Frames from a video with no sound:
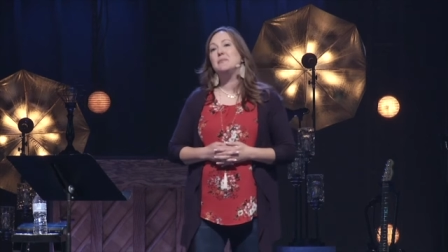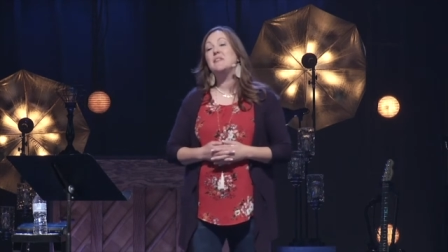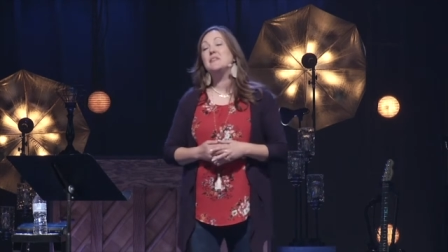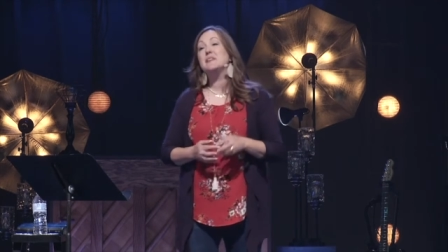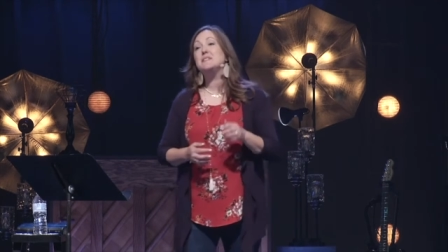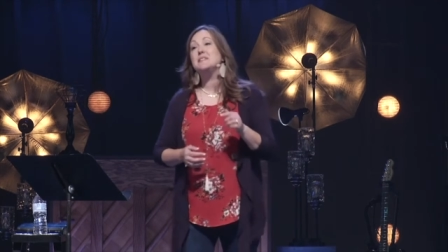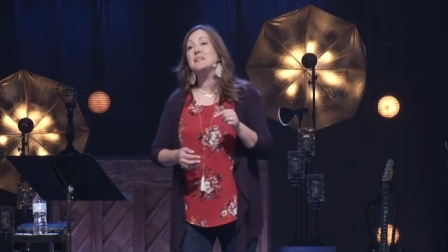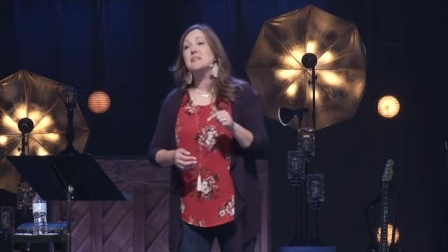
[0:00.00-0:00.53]
That
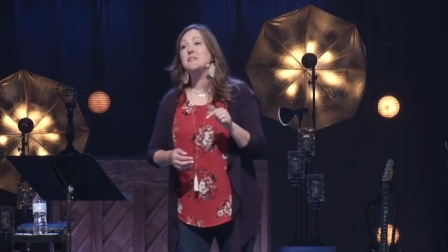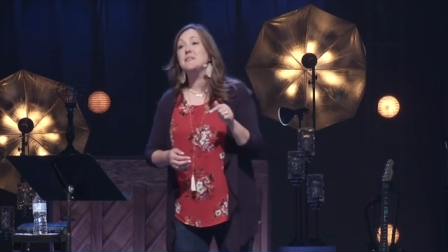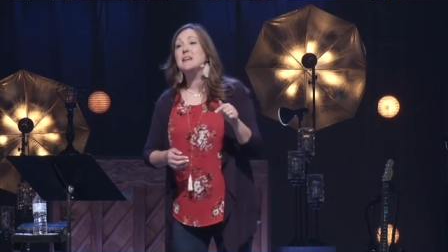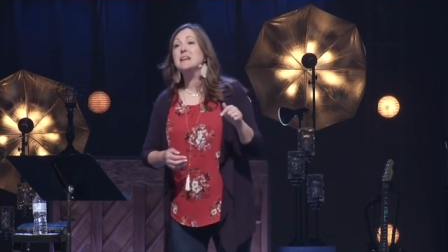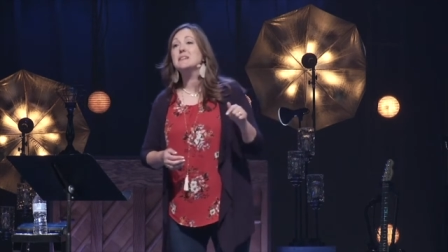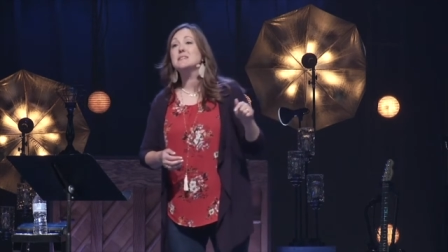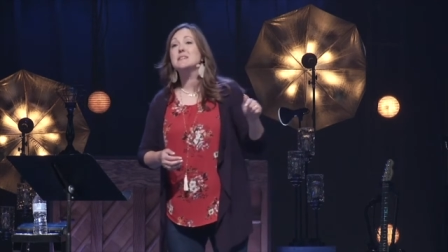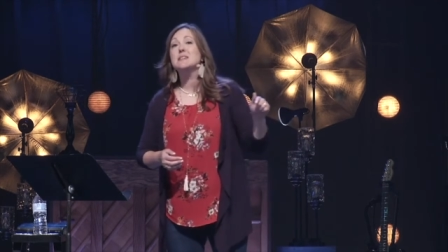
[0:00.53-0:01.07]
they see the
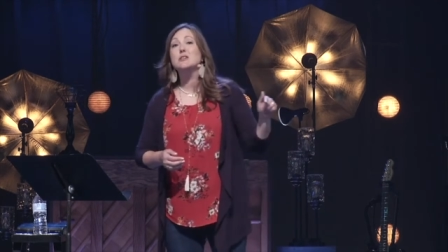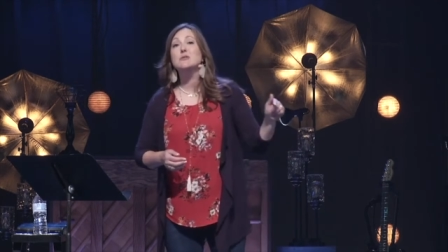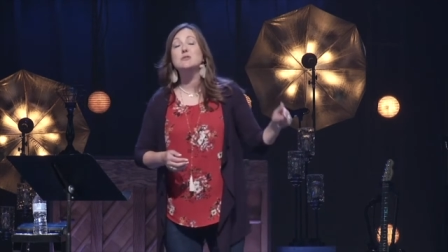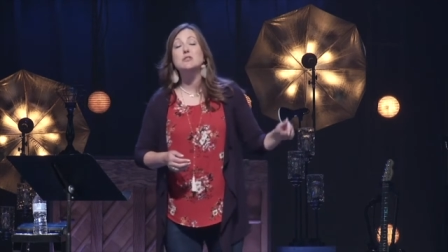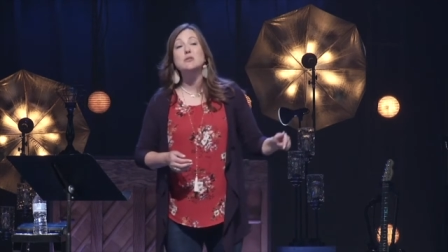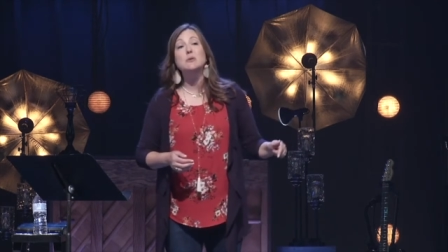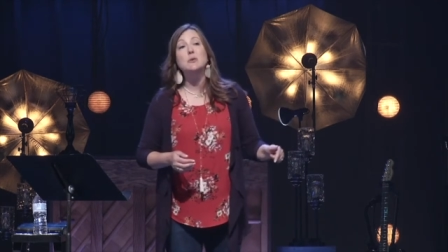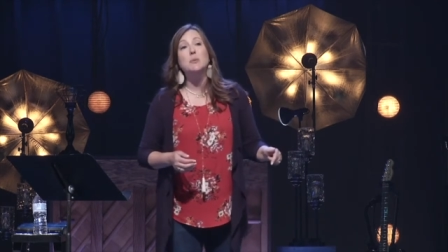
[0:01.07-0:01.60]
things that you
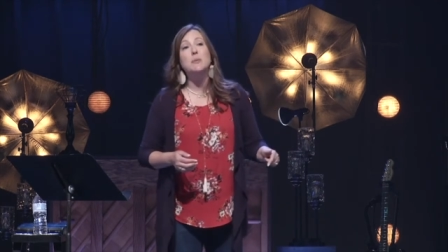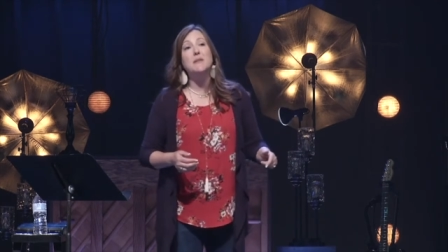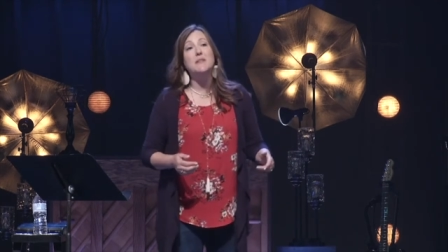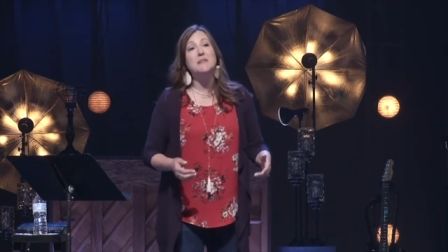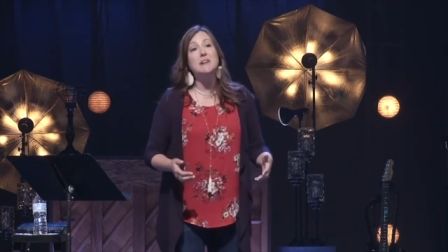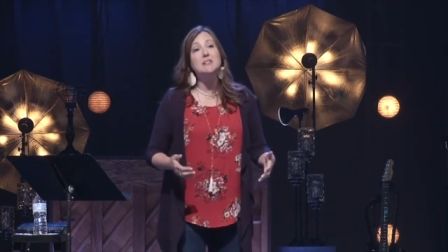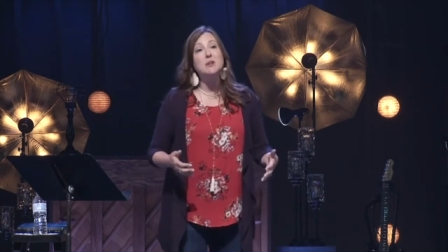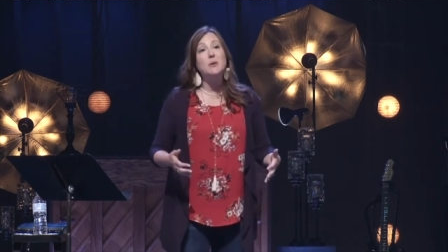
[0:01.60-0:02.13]
do, but
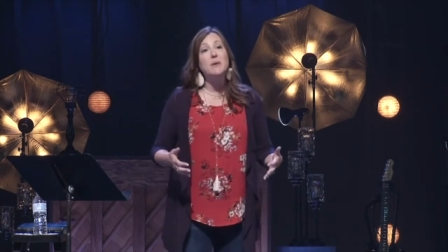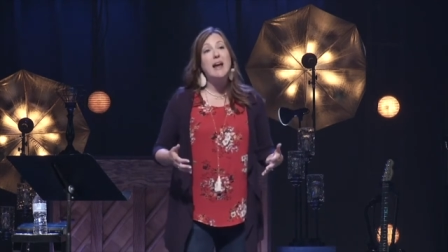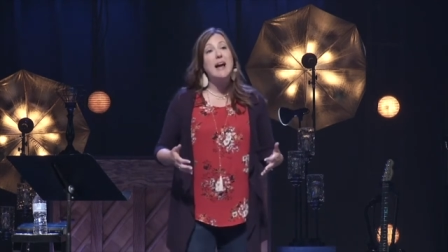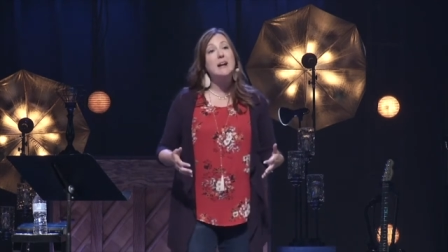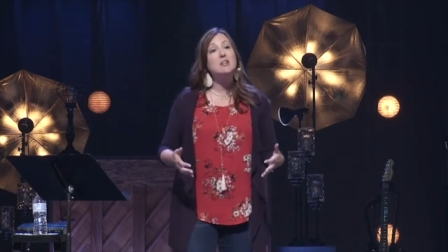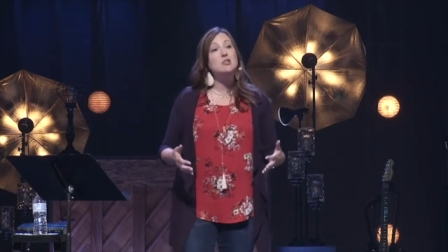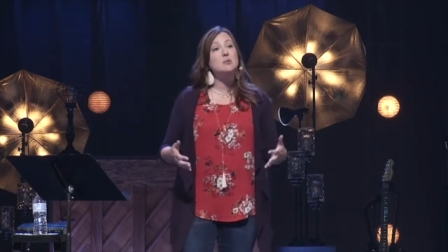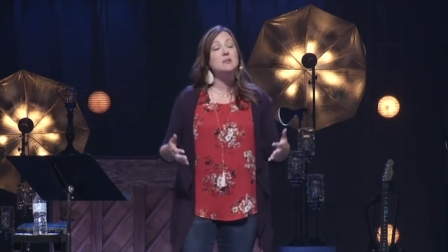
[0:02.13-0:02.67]
that they don't
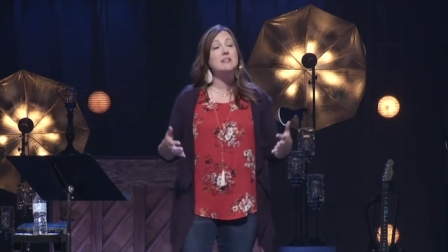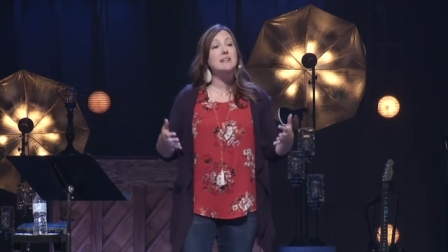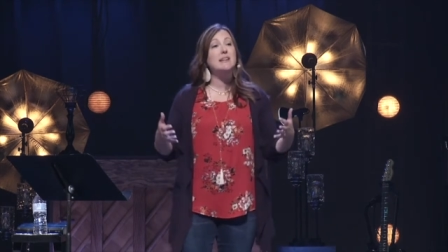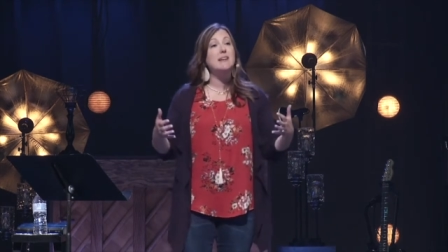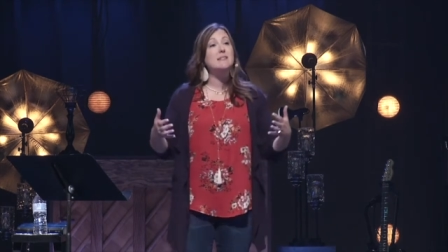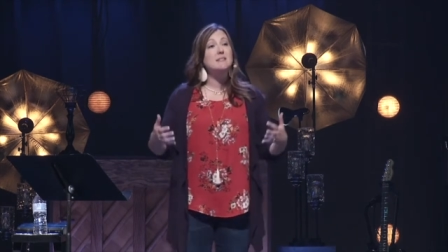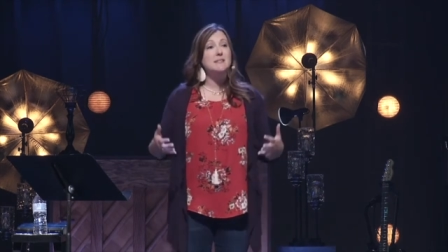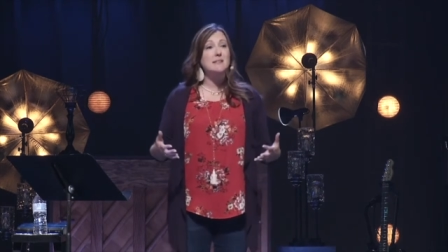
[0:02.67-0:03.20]

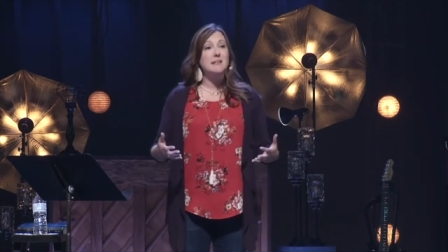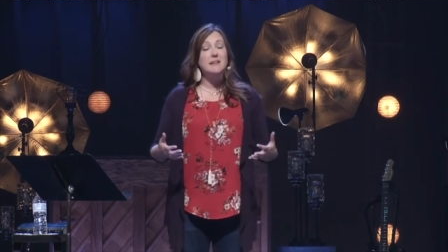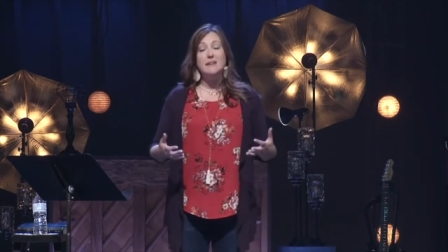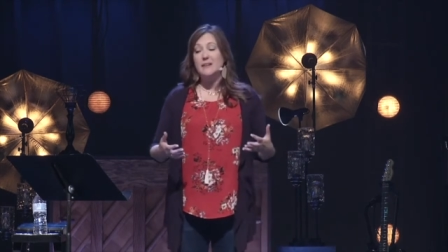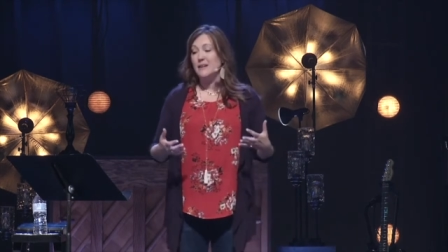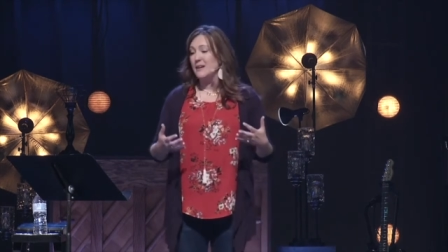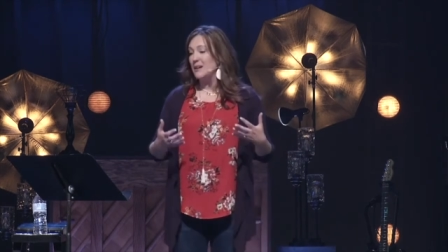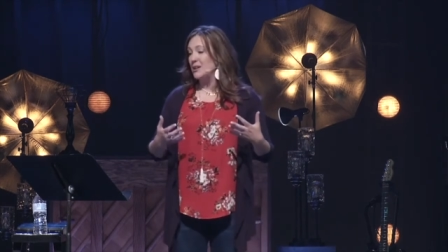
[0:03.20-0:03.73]
actually
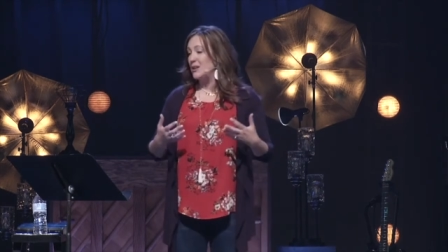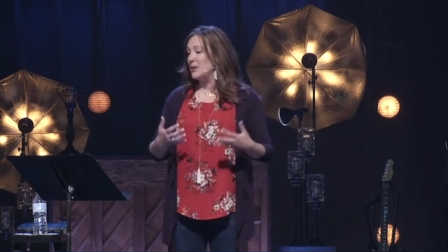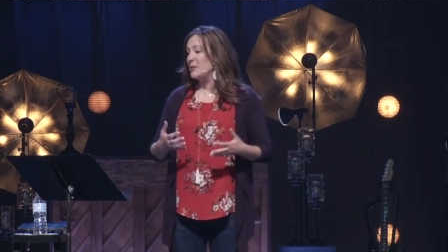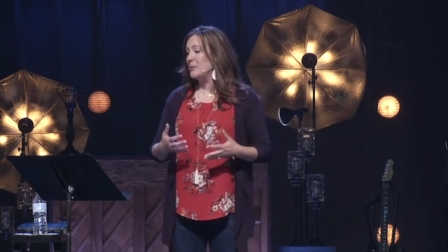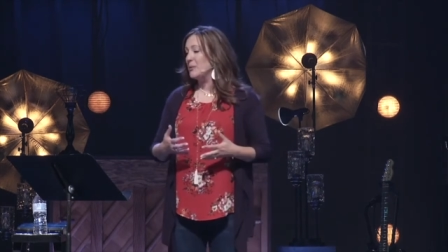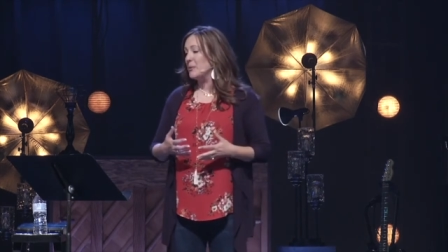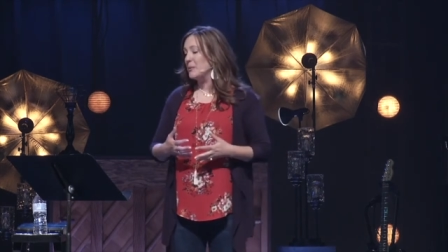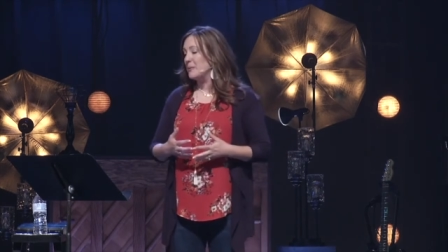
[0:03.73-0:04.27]
see
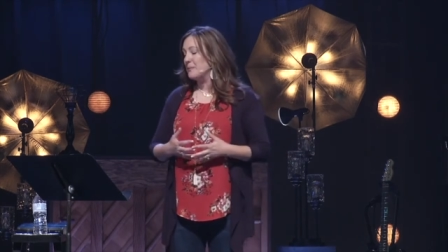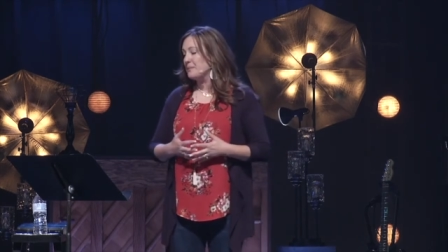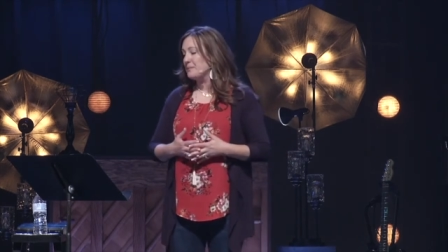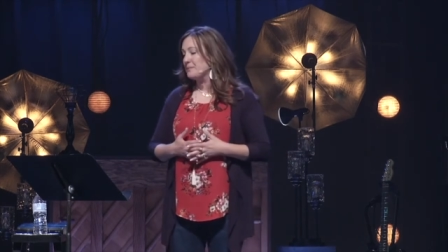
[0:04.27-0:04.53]
you?